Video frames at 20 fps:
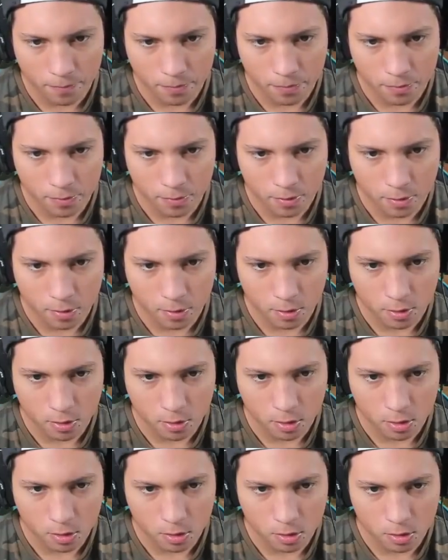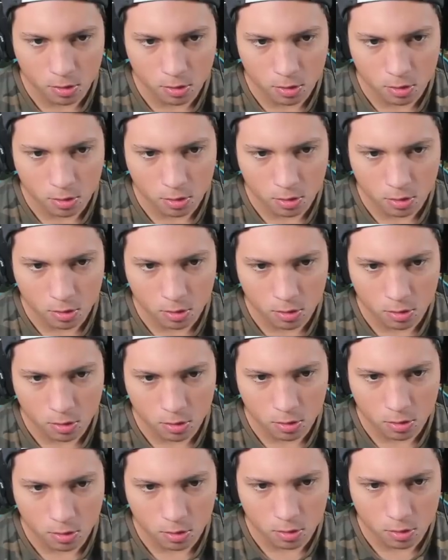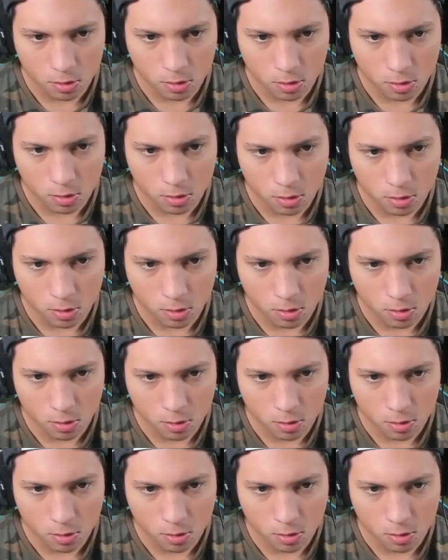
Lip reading: (silence)